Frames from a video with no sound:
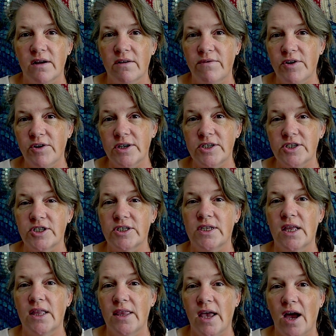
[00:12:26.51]
If you're interested
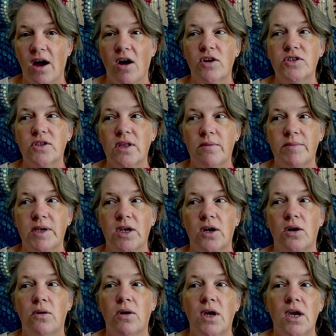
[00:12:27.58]
in that, also let me
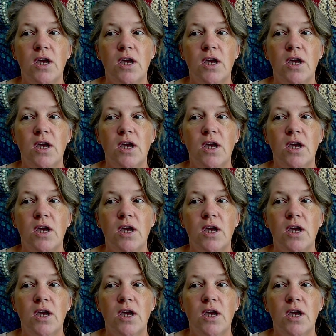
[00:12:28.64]
know.